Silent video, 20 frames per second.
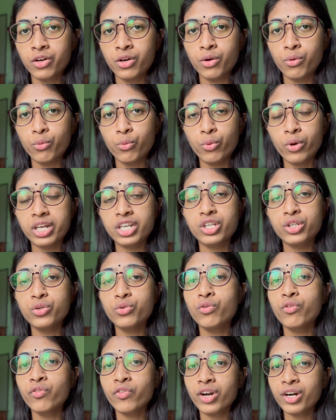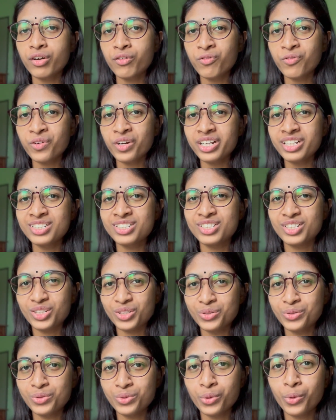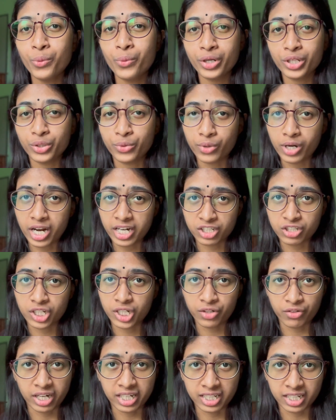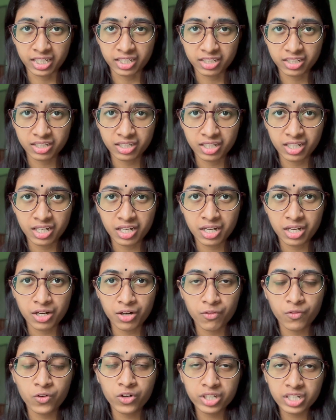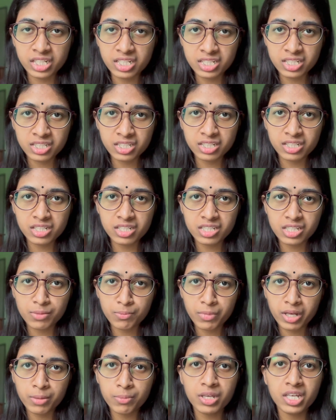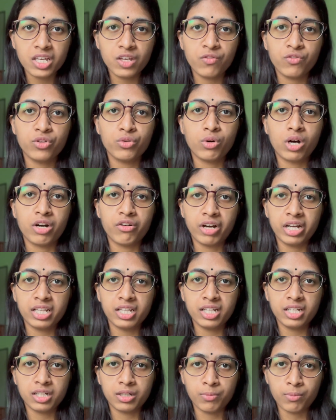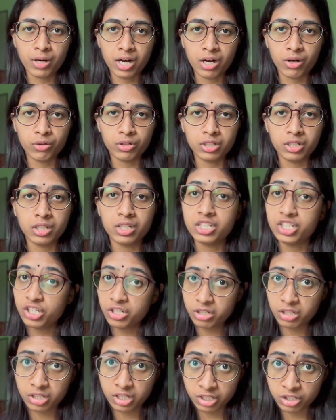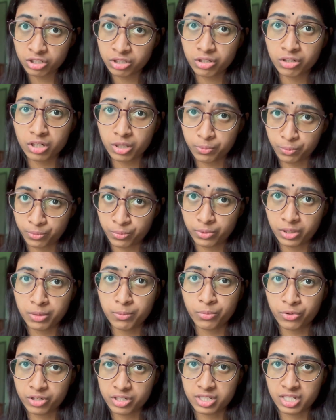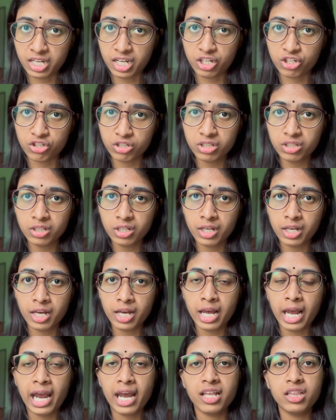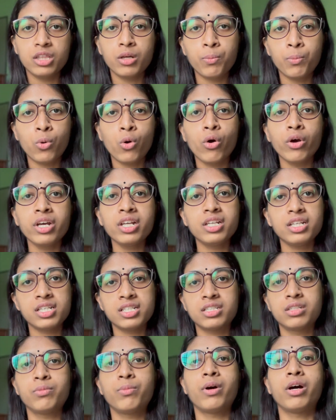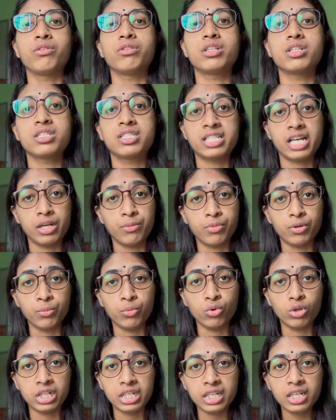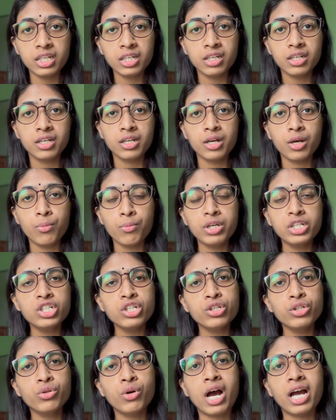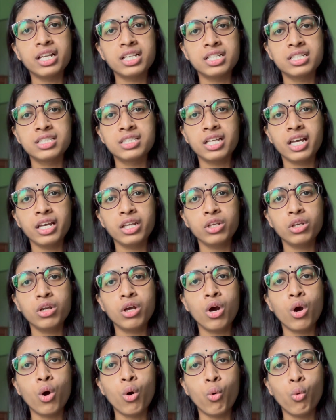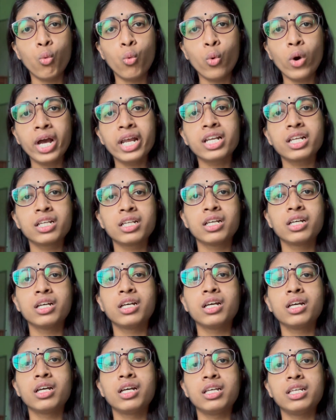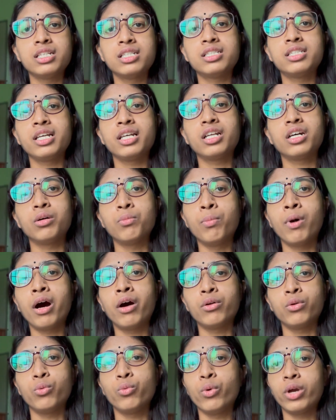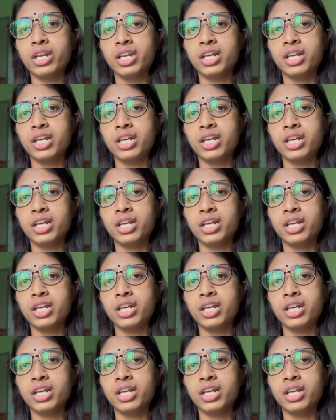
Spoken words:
when you paraphrase, you know what you are actually writing. For instance, maybe if you are writing about digital impersonation and the point is about cyberbullying, make sure you understand what is it about when